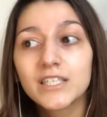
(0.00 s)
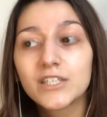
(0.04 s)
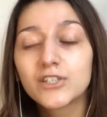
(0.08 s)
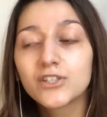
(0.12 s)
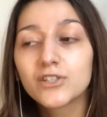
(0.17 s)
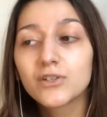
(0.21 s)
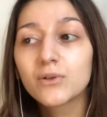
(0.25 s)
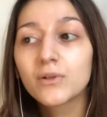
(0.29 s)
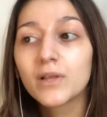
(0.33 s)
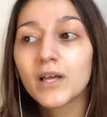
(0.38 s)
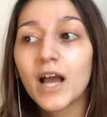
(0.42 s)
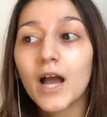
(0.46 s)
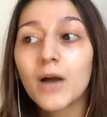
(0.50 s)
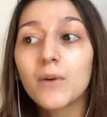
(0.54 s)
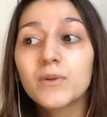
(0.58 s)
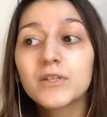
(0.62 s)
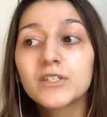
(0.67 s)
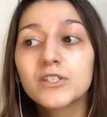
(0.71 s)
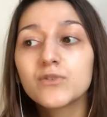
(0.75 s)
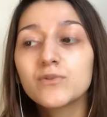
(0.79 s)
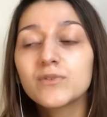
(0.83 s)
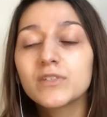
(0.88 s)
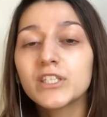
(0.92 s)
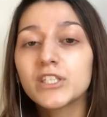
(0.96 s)
So like I
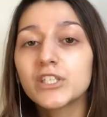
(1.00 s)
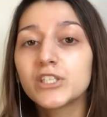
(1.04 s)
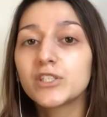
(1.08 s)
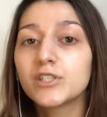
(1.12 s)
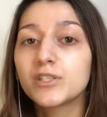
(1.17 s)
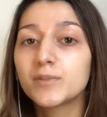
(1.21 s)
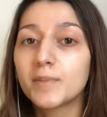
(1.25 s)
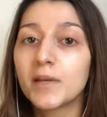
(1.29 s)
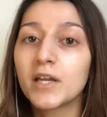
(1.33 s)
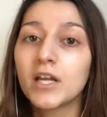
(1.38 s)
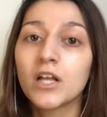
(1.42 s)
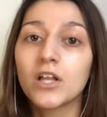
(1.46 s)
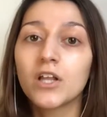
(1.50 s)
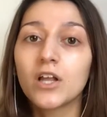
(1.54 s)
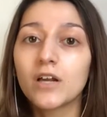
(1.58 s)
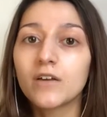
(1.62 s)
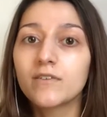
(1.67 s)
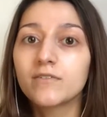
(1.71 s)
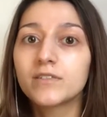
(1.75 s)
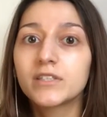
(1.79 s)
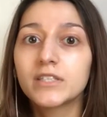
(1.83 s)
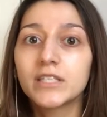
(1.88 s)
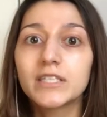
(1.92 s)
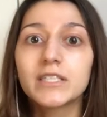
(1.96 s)
wasn't really spending a lot of
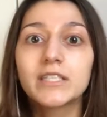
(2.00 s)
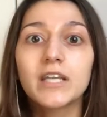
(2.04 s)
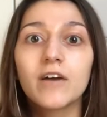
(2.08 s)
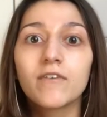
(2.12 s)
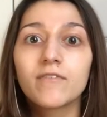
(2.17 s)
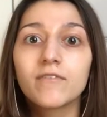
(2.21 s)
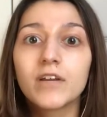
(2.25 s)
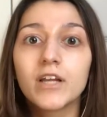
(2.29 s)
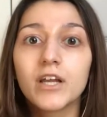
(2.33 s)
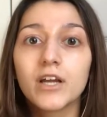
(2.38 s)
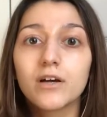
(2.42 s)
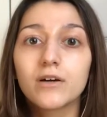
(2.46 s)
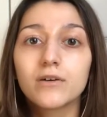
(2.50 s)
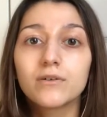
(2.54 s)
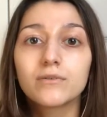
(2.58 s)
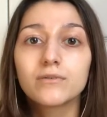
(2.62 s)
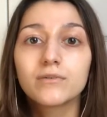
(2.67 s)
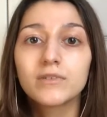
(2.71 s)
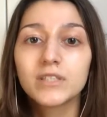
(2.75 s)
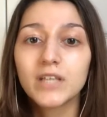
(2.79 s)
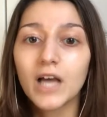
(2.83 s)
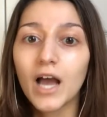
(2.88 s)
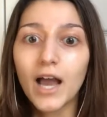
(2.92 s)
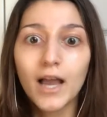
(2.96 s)
sit down video
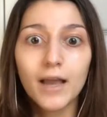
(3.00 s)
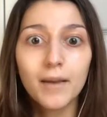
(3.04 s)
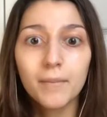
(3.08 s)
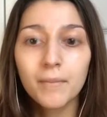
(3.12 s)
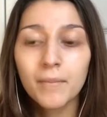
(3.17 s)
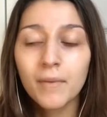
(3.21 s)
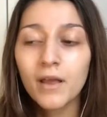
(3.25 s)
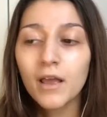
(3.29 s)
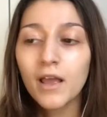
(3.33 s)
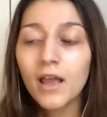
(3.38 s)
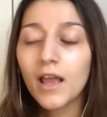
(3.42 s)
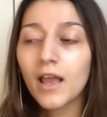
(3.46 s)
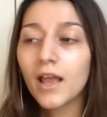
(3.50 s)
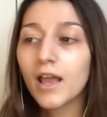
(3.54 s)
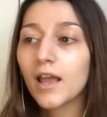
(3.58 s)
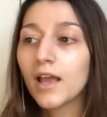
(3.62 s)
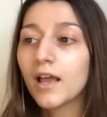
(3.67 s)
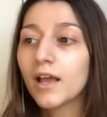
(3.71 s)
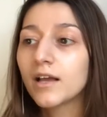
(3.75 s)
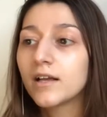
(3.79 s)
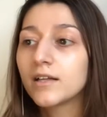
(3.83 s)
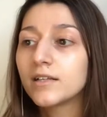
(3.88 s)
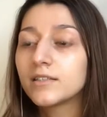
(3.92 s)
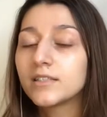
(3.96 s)
time.
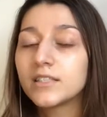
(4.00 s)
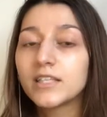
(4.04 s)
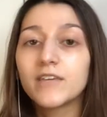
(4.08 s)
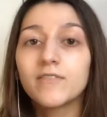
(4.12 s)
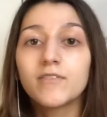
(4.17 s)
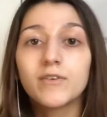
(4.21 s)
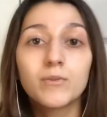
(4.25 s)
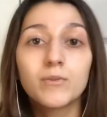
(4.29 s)
And even